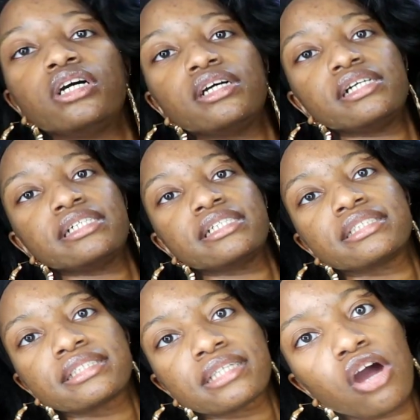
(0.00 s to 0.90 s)

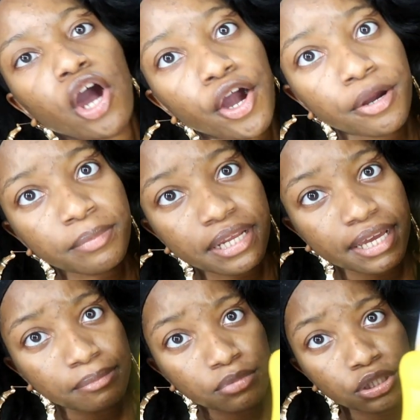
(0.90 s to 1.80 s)
uh, Arm &
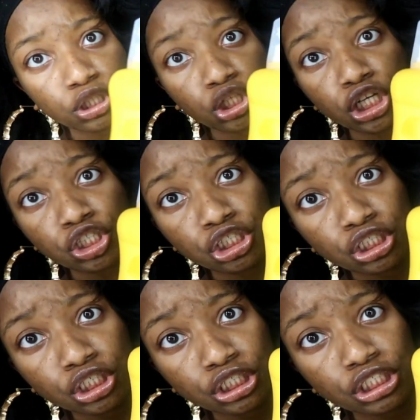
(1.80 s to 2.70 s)
Hammer laundry
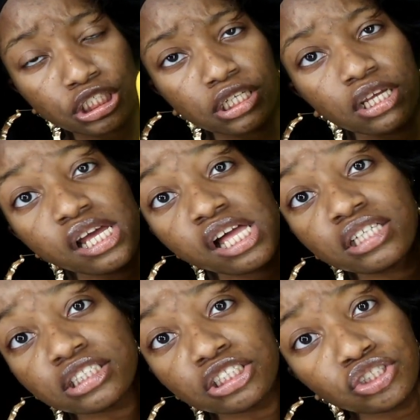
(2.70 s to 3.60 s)
detergent
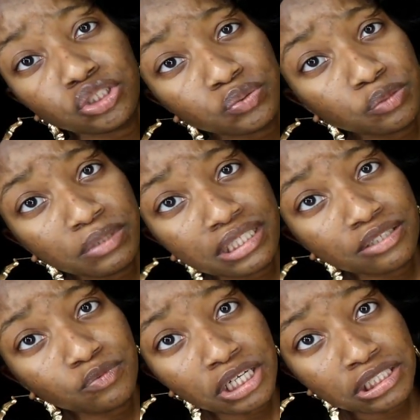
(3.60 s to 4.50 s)
Cause you know we're gonna be
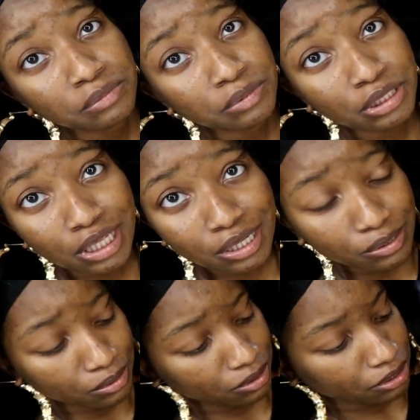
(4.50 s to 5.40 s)
needing to wash them
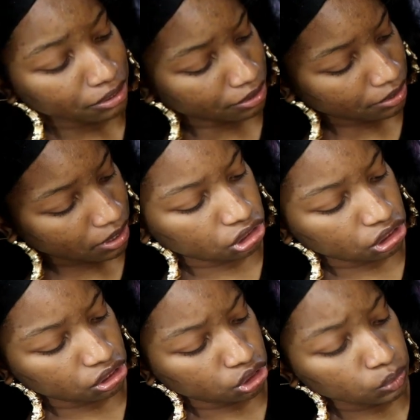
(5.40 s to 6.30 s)
clothes, girl.
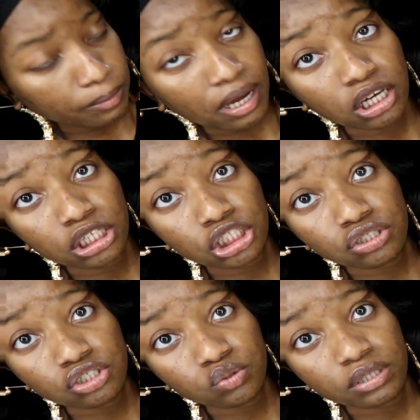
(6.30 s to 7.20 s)
Should do about
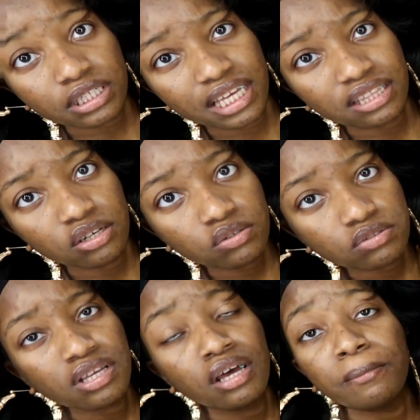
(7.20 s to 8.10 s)
128
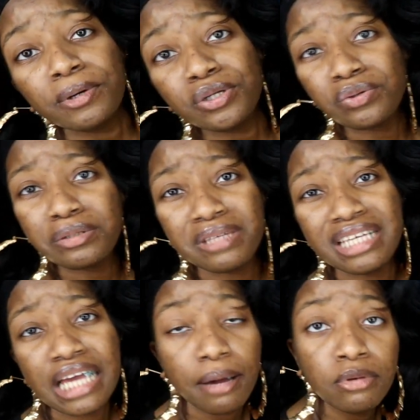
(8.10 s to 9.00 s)
loads, but knowing
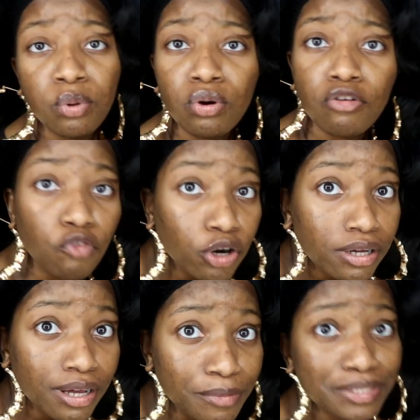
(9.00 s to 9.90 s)
me, I be pouring four
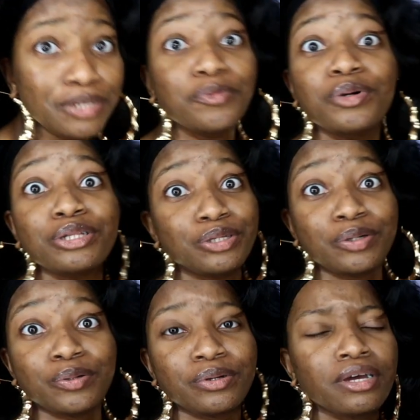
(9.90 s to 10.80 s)
cups in one
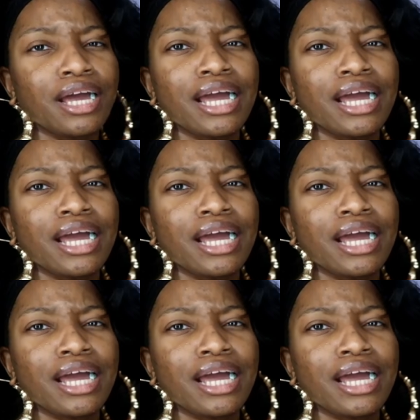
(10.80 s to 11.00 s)
load,